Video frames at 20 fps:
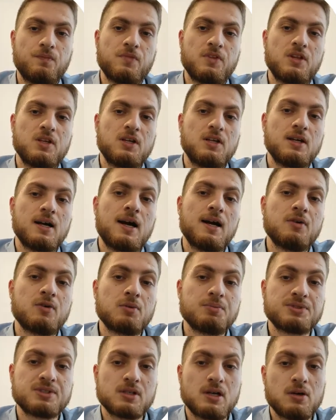The
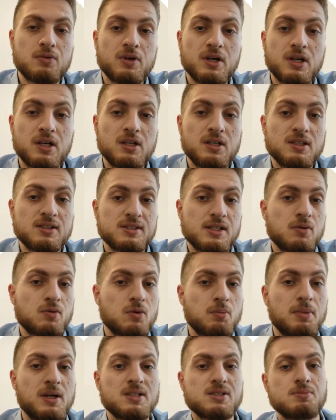IRAP star rating is a
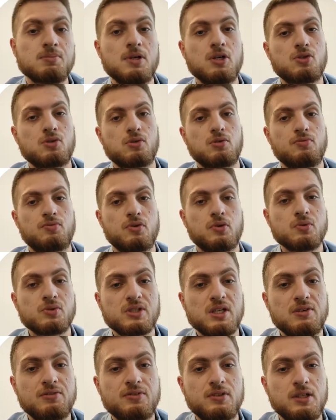robust measure of road
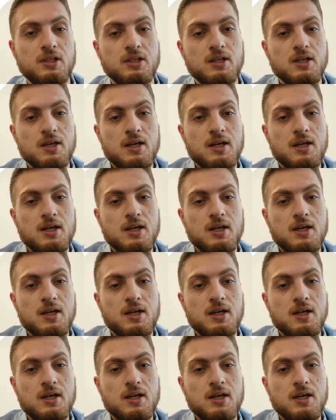safety,